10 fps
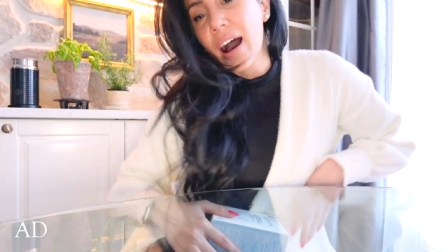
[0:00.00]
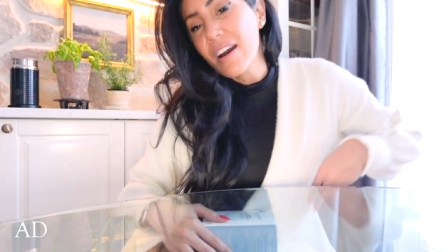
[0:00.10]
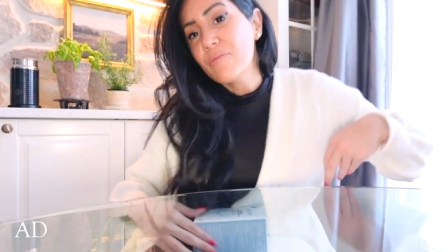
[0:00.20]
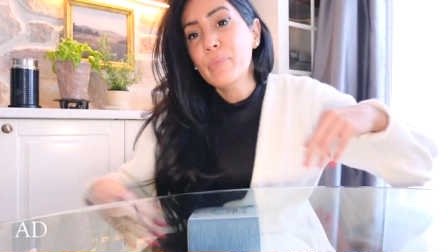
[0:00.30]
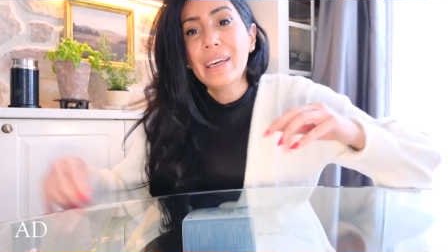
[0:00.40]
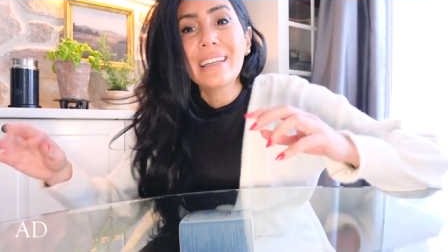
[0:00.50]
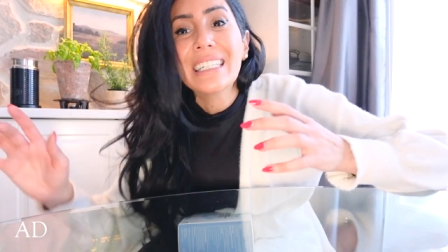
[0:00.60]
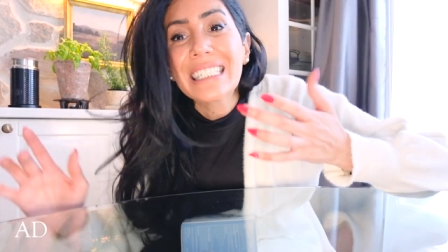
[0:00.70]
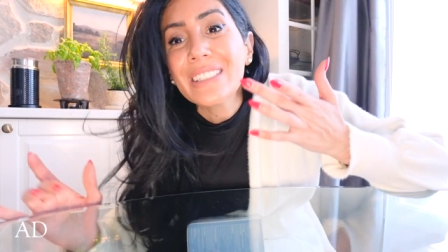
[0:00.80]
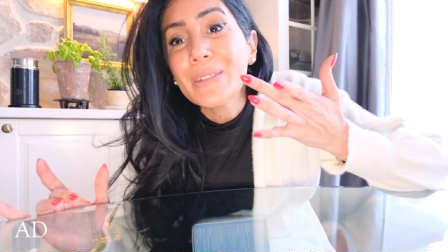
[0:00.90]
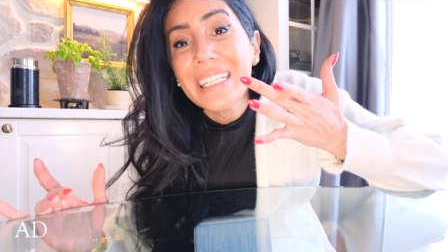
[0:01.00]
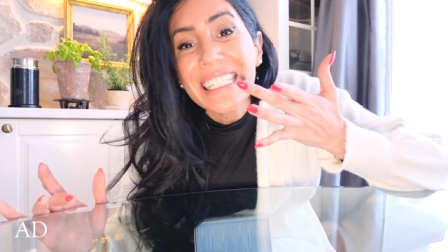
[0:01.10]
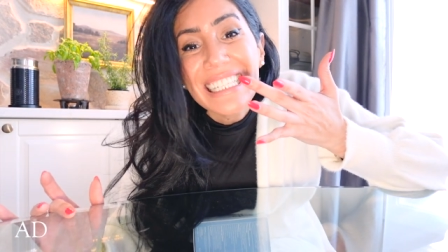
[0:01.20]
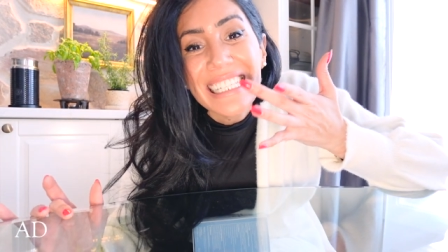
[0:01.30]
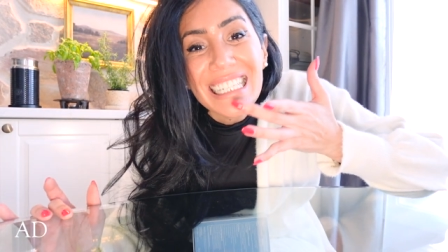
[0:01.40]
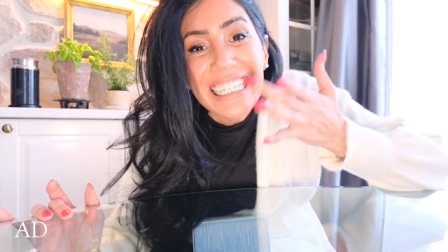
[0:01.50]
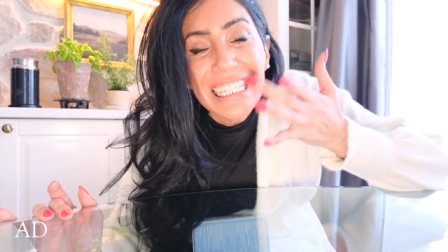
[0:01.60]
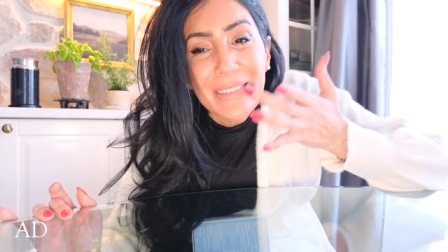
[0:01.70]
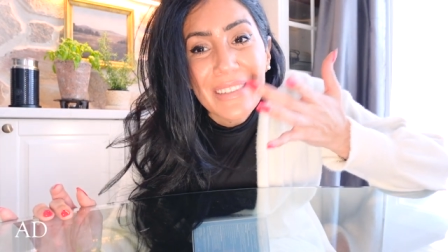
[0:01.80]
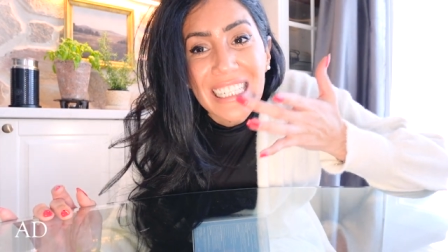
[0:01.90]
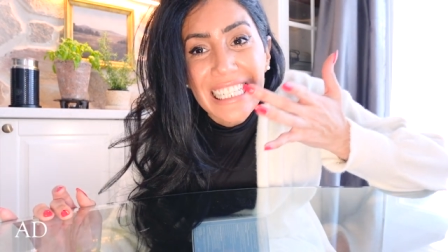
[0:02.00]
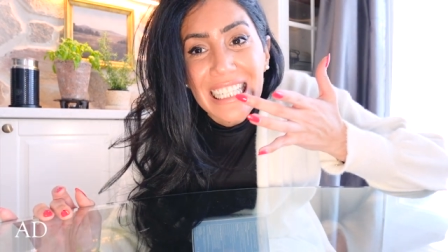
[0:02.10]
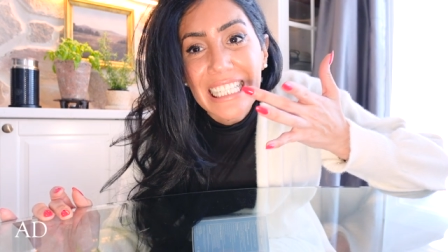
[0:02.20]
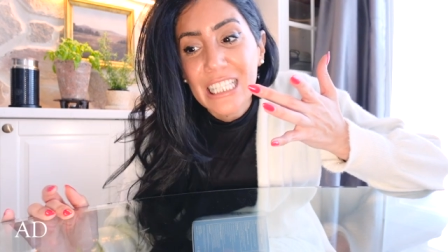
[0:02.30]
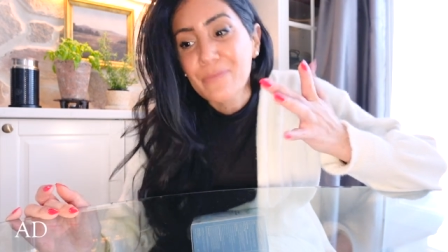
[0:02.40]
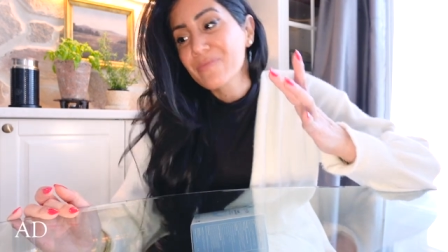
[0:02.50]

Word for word: I've been whitening my teeth